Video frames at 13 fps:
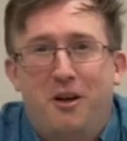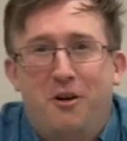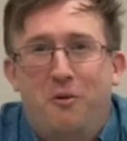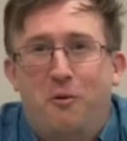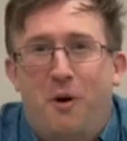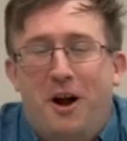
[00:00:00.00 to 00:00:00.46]

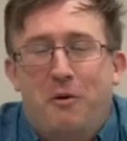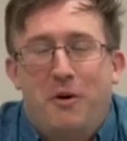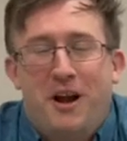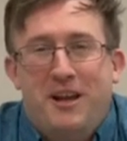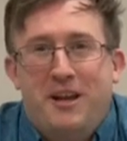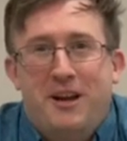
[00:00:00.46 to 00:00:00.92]
why
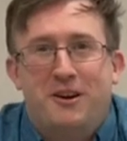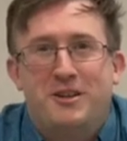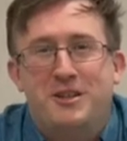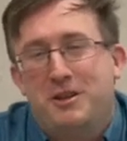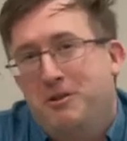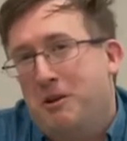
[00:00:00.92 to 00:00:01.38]
wait
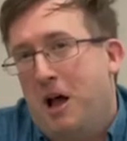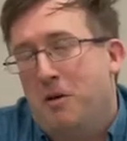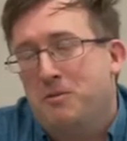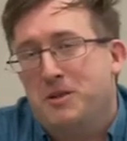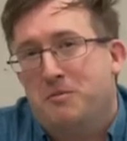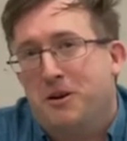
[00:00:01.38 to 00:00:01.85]
years to help
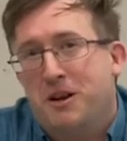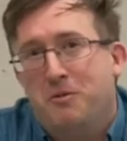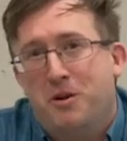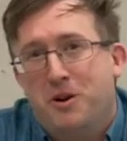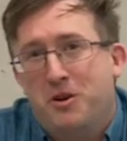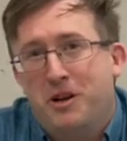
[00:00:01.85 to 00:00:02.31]
somebody
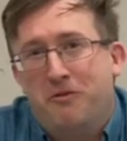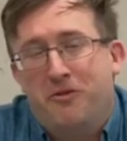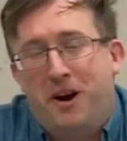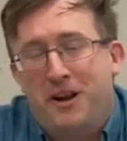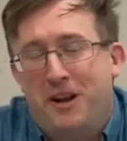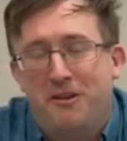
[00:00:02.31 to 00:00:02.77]
when you can
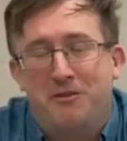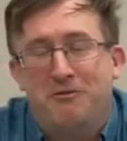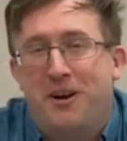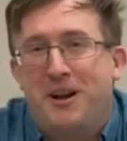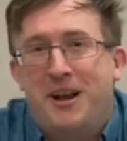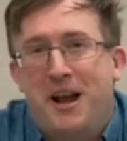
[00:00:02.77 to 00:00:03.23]
find out
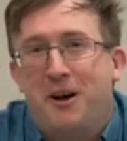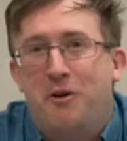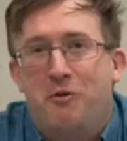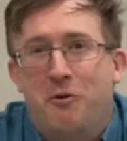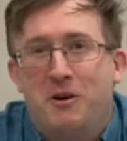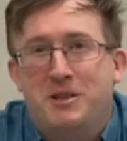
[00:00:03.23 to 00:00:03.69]
right
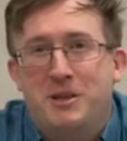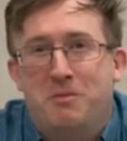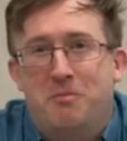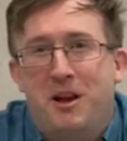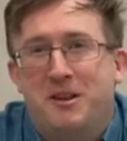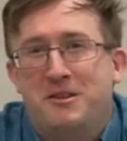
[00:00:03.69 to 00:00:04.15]
now what's some
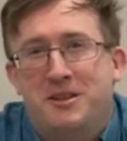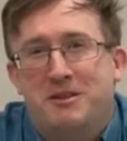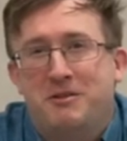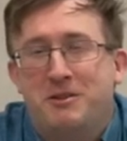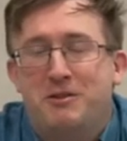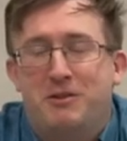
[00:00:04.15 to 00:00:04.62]

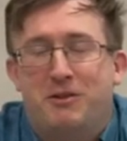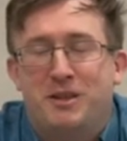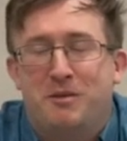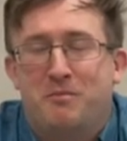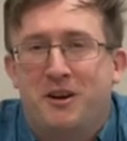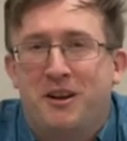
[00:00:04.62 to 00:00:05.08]
medicine for
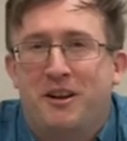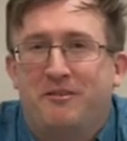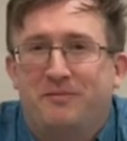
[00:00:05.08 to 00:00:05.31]
somebody.